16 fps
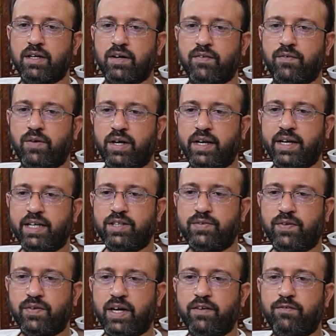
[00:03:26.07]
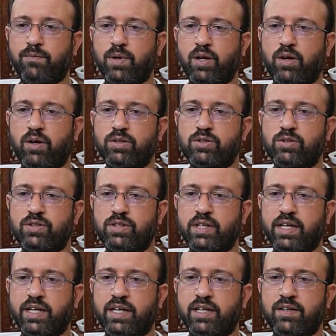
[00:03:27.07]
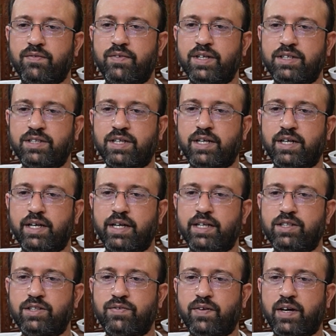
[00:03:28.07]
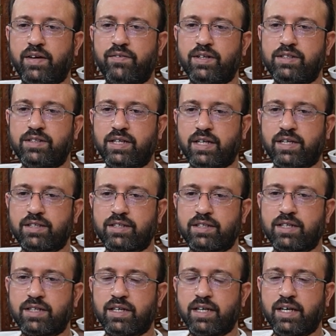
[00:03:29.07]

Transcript: Vertex 5 belongs to set which contains 5 and 6,